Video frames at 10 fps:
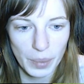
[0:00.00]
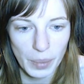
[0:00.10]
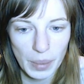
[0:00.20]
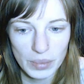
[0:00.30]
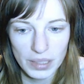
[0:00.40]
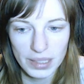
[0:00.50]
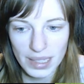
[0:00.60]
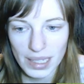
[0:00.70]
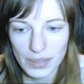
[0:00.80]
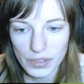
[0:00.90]
We might be able to
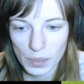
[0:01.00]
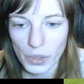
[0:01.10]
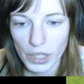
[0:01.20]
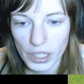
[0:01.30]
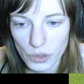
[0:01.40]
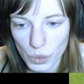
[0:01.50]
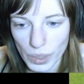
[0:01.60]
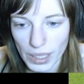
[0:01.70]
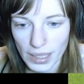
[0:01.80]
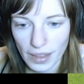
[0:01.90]
see if someone can
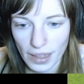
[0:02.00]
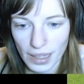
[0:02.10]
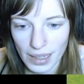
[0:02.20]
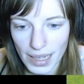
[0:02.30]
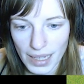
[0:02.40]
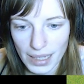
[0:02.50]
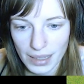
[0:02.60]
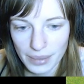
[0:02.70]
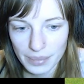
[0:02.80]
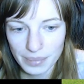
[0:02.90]
join the
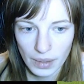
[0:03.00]
clan.